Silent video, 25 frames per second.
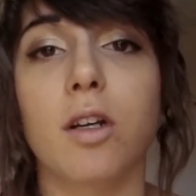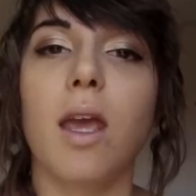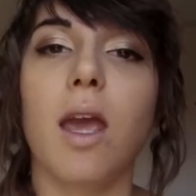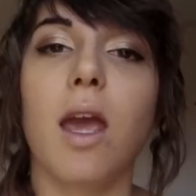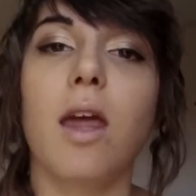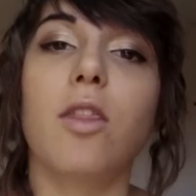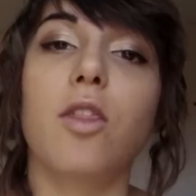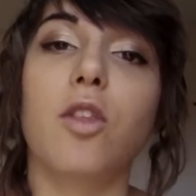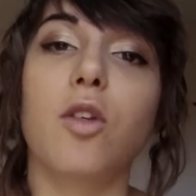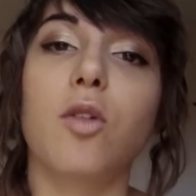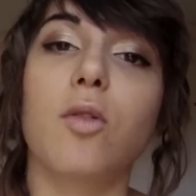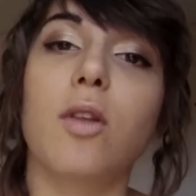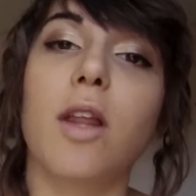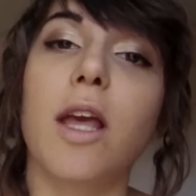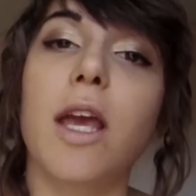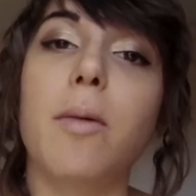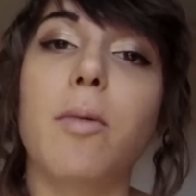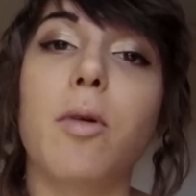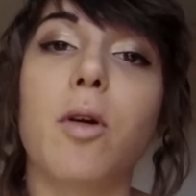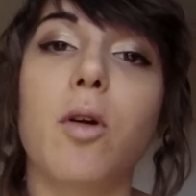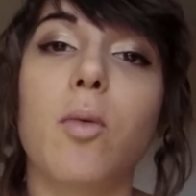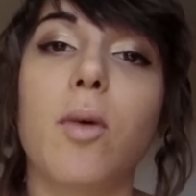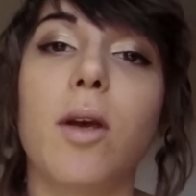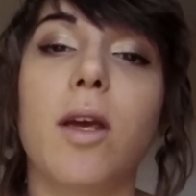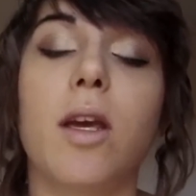And through
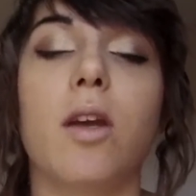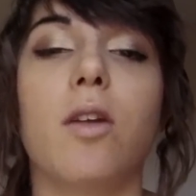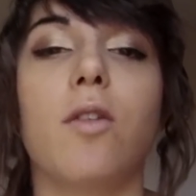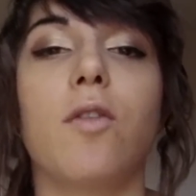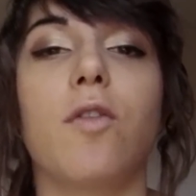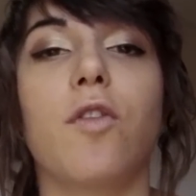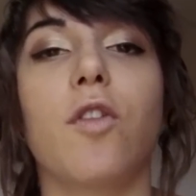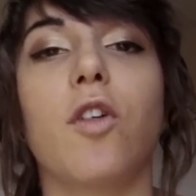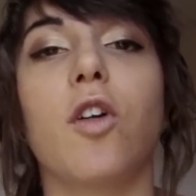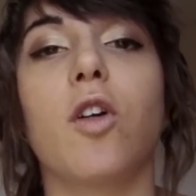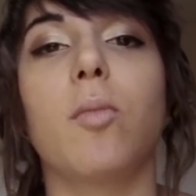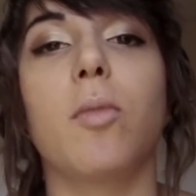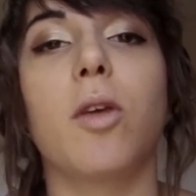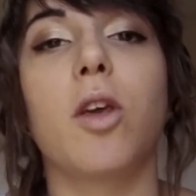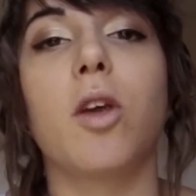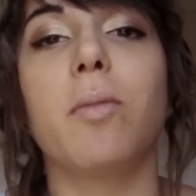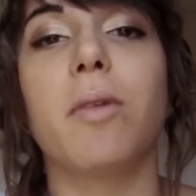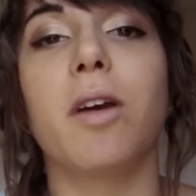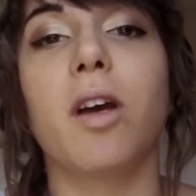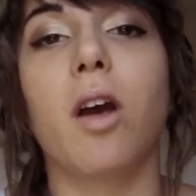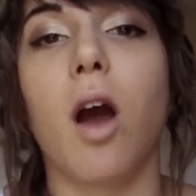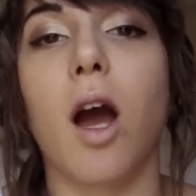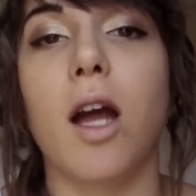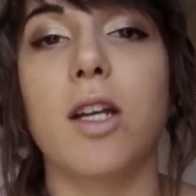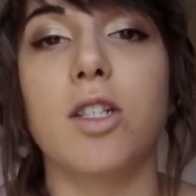labor, we confirm
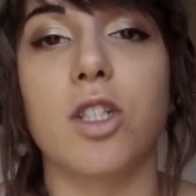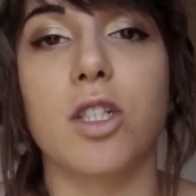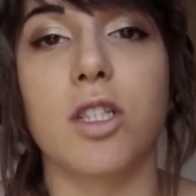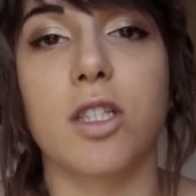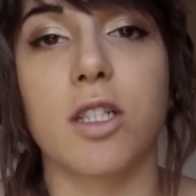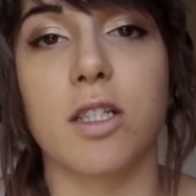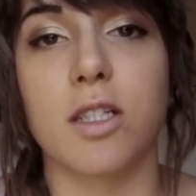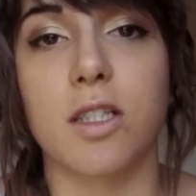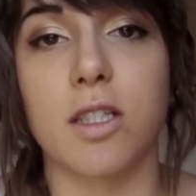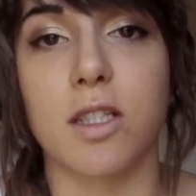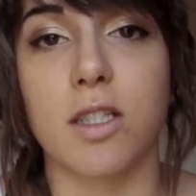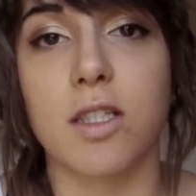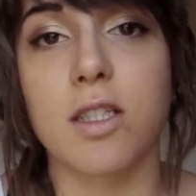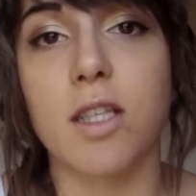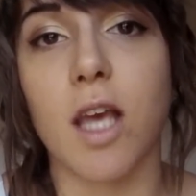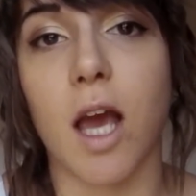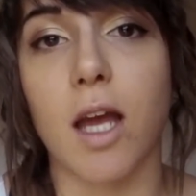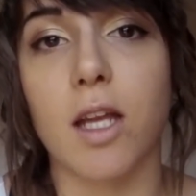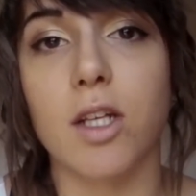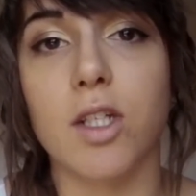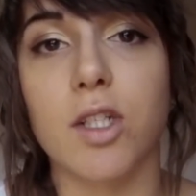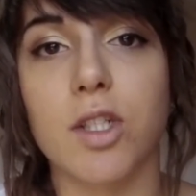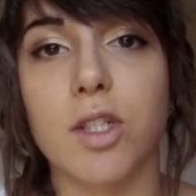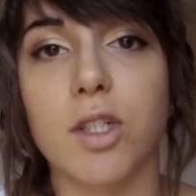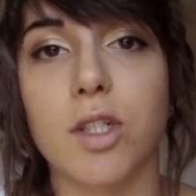human consciousness as
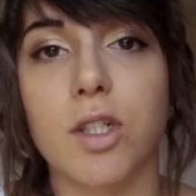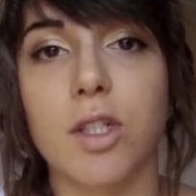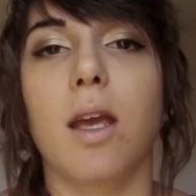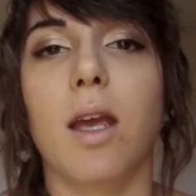such.